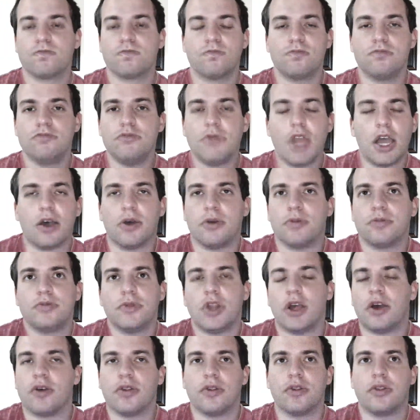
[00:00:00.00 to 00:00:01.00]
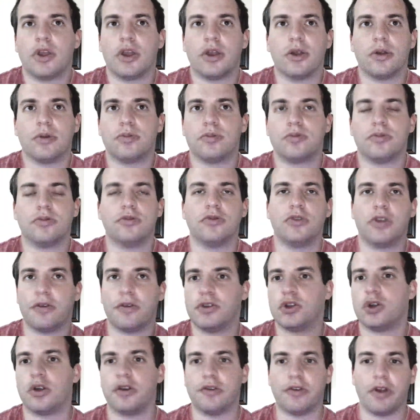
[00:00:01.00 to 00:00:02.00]
No, they're
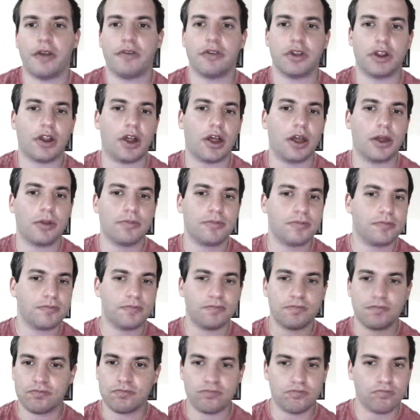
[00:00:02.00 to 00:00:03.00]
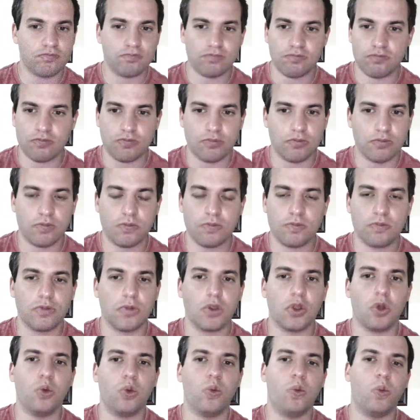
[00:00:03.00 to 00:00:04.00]
Gryffindor and Ravenclaw.
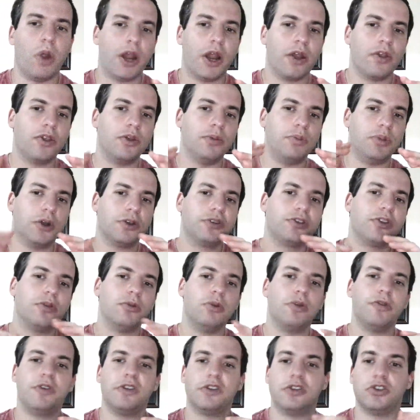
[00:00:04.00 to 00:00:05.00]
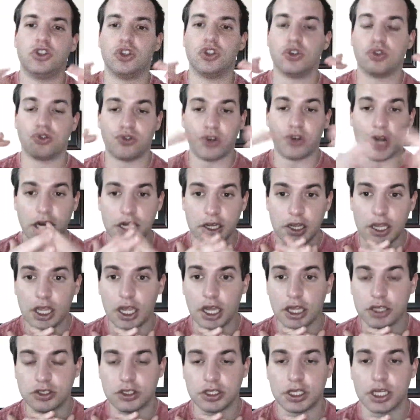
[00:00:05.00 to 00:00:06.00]
Where the books and the movies directly
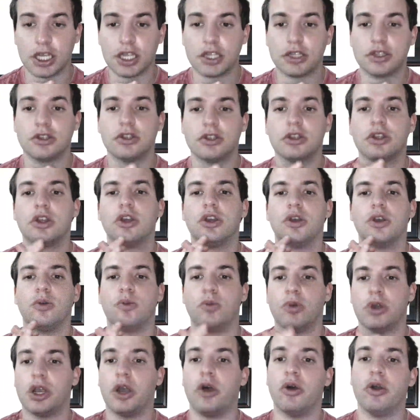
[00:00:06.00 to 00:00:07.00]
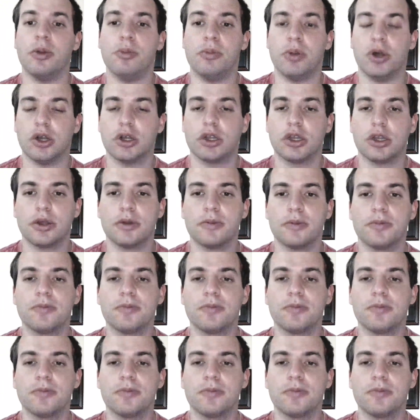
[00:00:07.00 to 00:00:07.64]
contradict, we're going book.